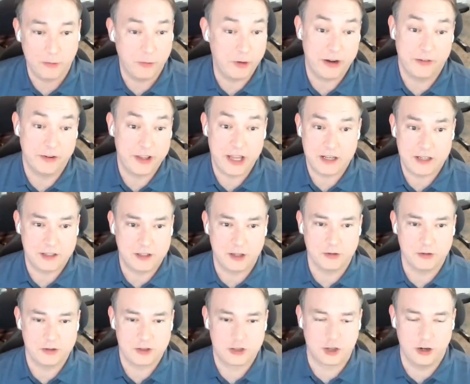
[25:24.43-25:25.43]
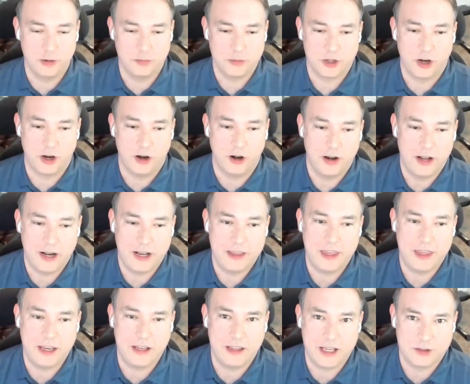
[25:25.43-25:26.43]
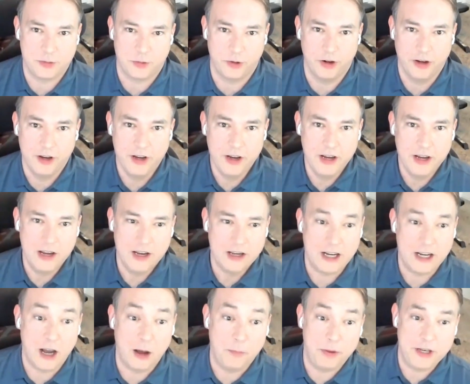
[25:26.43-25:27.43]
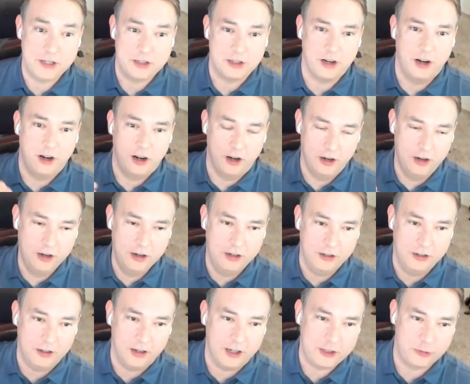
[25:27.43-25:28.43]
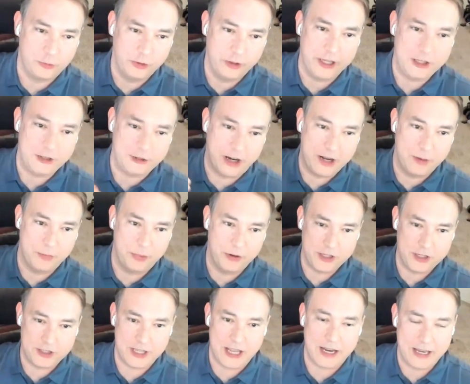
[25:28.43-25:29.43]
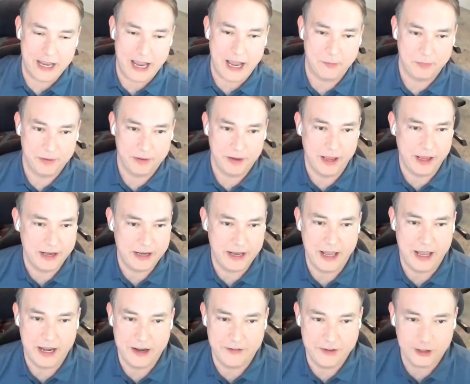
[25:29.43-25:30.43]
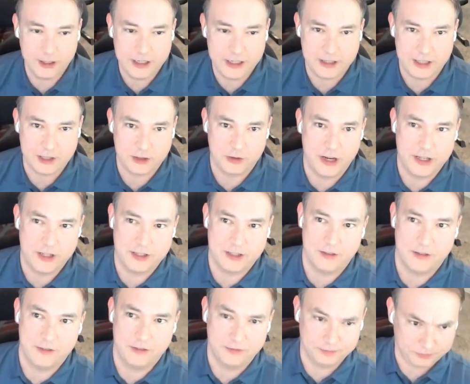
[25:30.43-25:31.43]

Whatever those terms are. And I think that's where companies are really trying to bridge that gap. And if you look at the trends of,